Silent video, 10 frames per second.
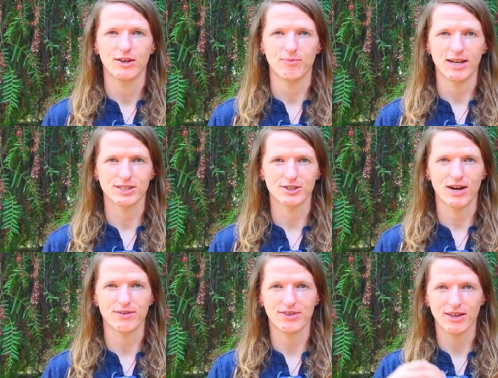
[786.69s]
make sure
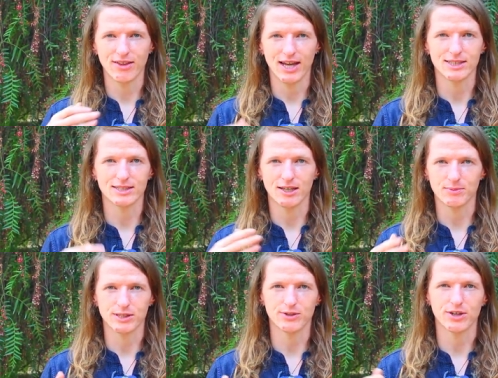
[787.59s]
everything lines up
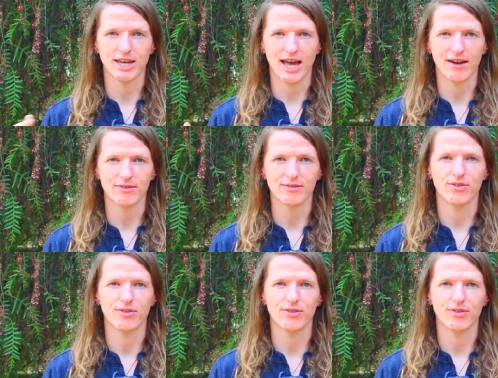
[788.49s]
so you can have